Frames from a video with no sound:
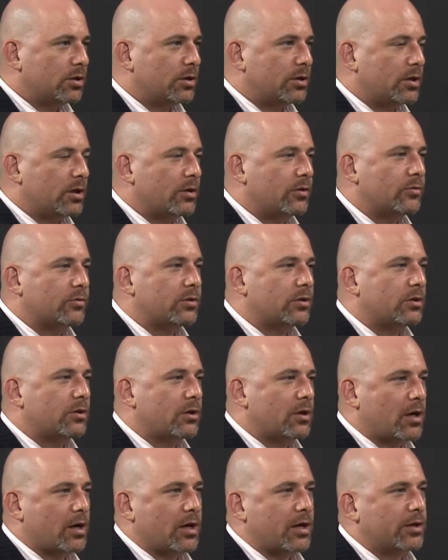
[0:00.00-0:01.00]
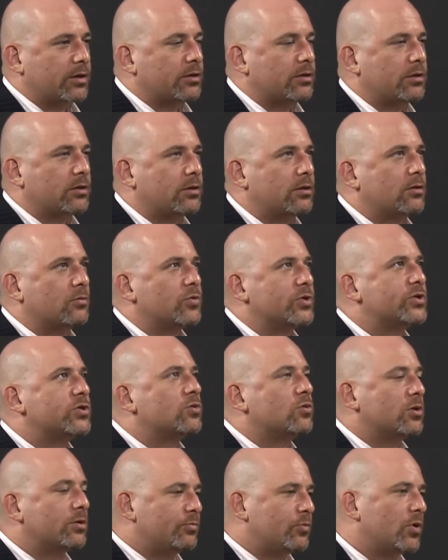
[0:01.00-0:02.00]
the
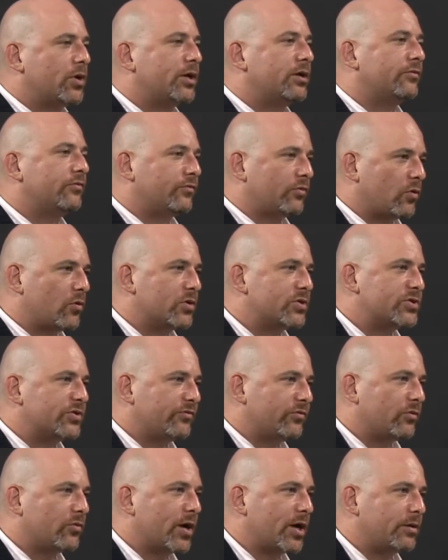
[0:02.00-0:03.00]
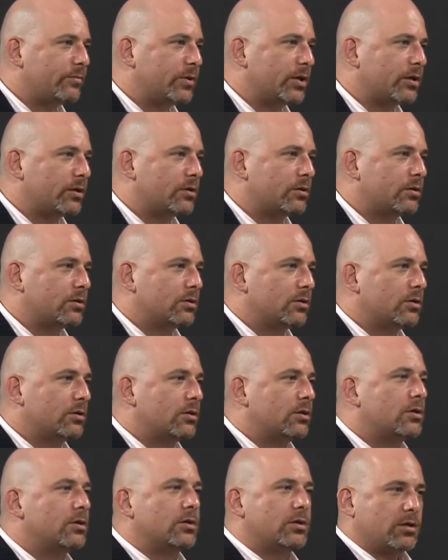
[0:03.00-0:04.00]
restored print of Lawrence of Arabia,
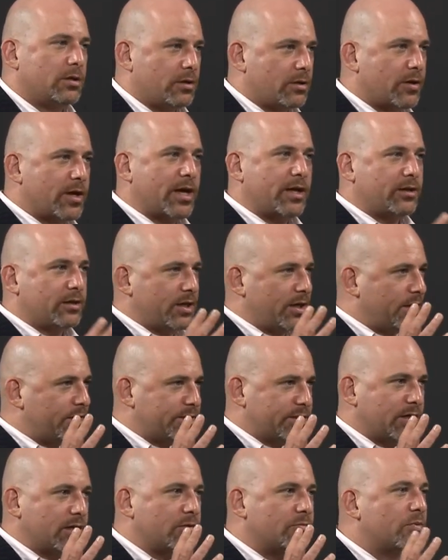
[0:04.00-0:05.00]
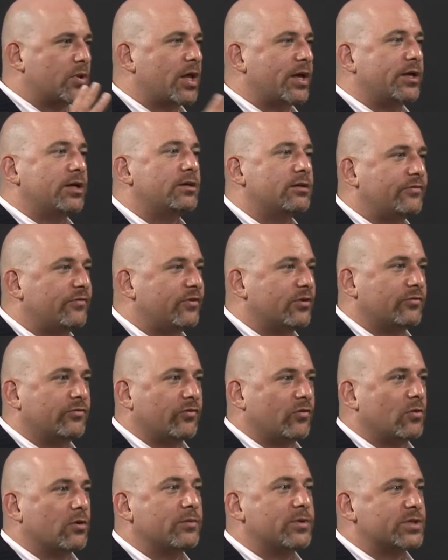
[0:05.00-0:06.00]
and it's going to play in the Film
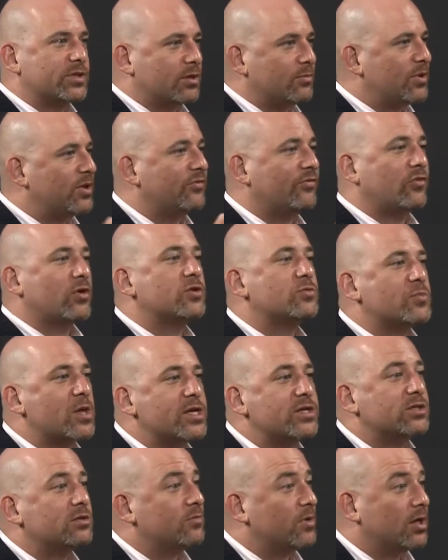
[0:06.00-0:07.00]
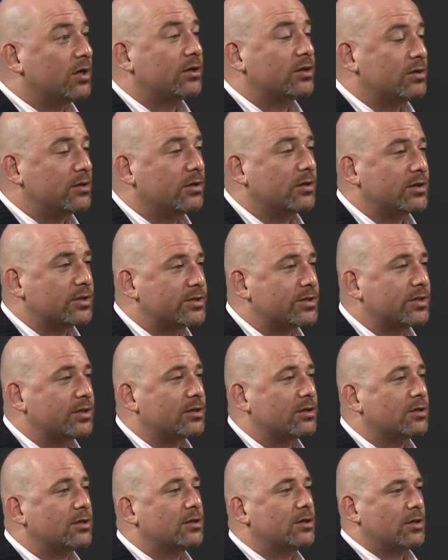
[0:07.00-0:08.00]
Forum. It's going to be the first place in America you're going to see it.
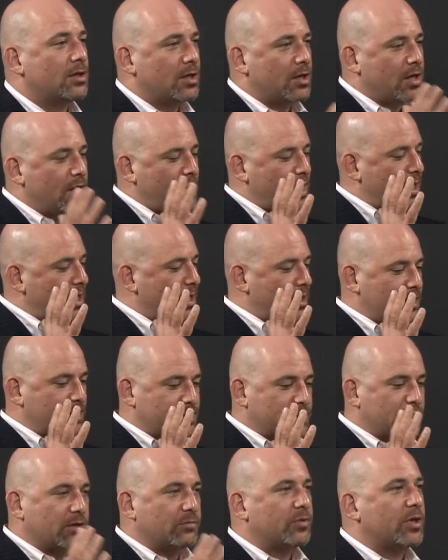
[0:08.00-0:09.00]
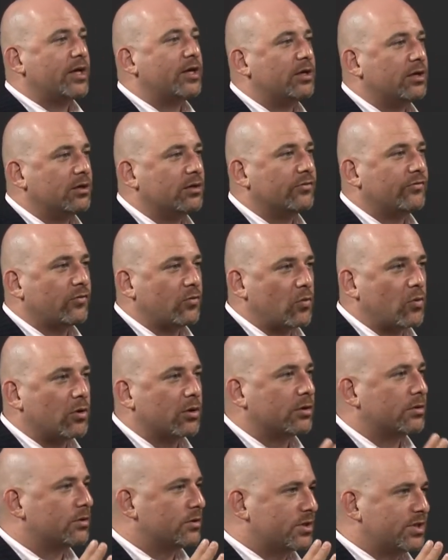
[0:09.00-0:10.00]
And it's going to play here
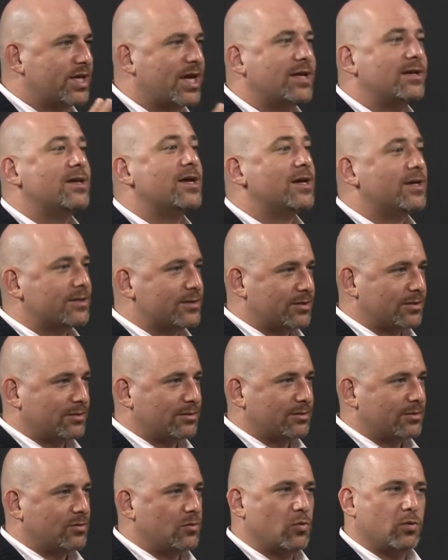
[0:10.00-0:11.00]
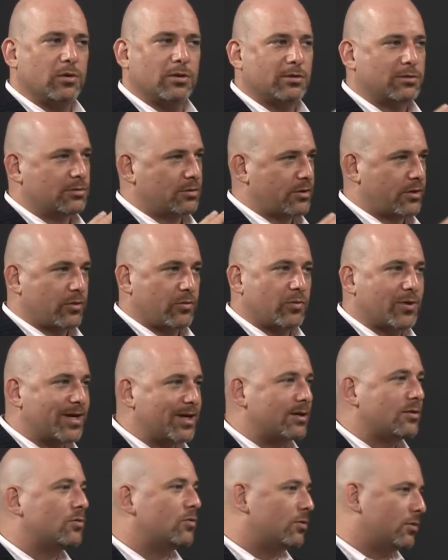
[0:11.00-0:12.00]
for 10 days or 3
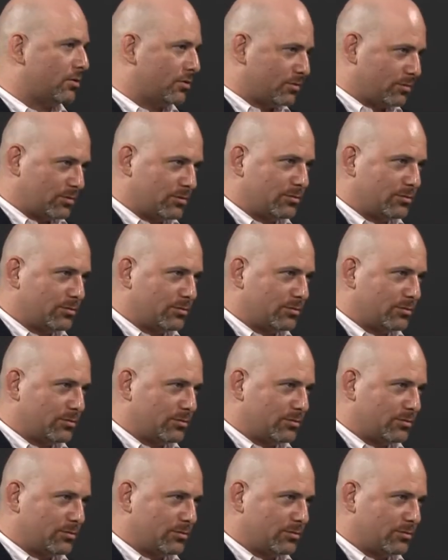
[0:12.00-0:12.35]
or